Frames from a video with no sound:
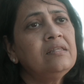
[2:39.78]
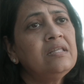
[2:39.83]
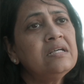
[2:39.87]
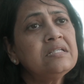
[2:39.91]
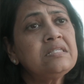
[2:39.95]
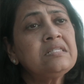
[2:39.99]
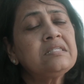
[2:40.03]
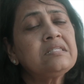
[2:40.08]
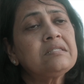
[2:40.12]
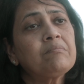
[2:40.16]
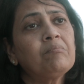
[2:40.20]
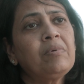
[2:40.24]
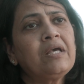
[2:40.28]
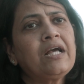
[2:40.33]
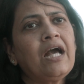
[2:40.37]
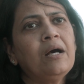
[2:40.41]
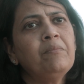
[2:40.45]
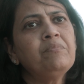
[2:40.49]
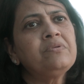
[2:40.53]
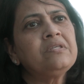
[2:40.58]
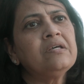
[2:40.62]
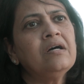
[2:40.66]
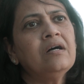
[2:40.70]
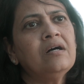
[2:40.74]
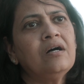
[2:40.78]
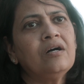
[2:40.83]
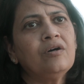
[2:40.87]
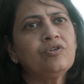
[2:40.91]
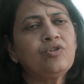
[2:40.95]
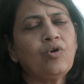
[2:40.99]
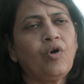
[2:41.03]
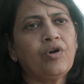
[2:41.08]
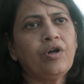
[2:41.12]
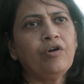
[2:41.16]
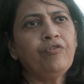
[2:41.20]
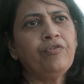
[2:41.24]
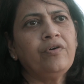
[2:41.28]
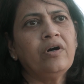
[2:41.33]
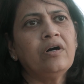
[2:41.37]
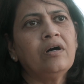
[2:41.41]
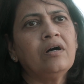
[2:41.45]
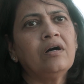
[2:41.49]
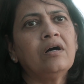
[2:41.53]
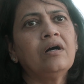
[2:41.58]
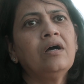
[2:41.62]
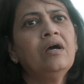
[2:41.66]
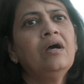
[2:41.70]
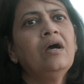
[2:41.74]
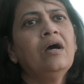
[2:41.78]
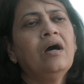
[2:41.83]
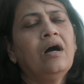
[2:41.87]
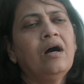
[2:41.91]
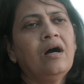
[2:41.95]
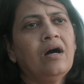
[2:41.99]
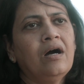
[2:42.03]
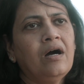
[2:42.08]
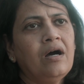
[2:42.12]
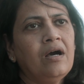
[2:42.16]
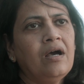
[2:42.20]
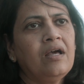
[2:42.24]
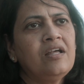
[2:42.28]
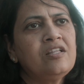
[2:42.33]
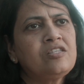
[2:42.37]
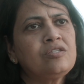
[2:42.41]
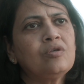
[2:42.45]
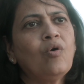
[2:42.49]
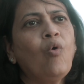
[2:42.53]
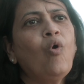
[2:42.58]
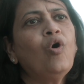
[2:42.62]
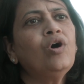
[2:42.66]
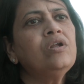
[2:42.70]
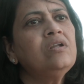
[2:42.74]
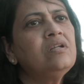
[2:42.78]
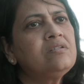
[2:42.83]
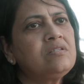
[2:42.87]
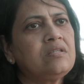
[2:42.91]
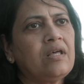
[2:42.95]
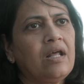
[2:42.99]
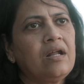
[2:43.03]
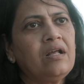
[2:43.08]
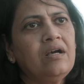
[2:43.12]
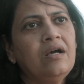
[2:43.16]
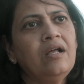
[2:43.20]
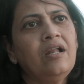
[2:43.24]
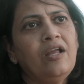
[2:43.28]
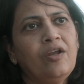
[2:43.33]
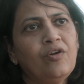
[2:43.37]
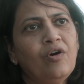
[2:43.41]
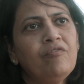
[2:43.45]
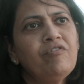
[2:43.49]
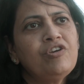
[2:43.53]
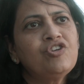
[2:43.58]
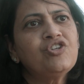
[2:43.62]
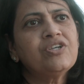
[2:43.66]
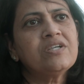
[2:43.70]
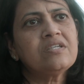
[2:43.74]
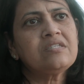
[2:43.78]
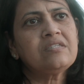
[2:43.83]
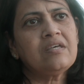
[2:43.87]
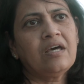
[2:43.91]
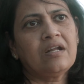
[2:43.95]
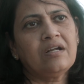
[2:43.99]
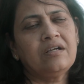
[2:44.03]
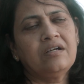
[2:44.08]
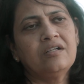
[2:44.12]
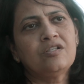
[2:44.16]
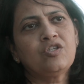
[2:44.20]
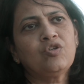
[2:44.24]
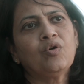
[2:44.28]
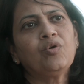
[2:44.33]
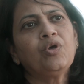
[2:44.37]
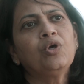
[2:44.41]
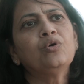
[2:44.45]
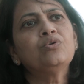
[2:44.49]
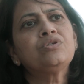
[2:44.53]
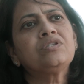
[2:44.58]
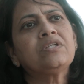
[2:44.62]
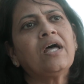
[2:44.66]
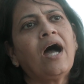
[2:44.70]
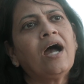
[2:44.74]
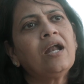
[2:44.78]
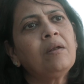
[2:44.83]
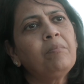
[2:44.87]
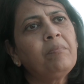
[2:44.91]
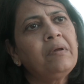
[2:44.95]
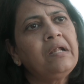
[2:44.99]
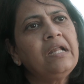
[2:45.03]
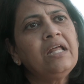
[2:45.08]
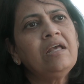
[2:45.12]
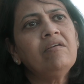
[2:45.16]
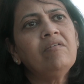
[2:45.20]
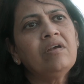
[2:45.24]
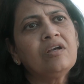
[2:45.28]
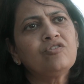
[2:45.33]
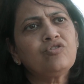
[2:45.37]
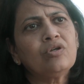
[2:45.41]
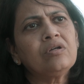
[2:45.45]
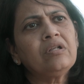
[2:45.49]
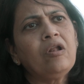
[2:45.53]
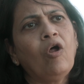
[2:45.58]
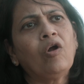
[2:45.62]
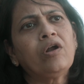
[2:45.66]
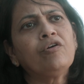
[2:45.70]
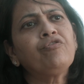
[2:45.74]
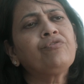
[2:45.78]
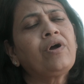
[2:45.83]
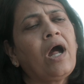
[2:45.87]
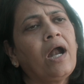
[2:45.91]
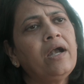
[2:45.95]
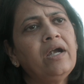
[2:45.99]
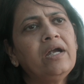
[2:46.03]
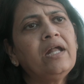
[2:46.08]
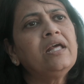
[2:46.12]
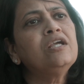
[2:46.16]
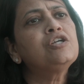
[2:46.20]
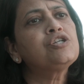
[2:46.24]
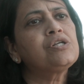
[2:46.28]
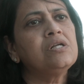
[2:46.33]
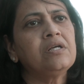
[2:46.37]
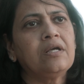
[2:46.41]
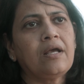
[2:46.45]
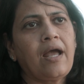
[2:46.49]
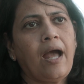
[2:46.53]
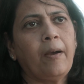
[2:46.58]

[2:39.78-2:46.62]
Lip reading: this becomes a sort of a its own circle, you know, vicious circle. So you start believing, so a lot of conditioning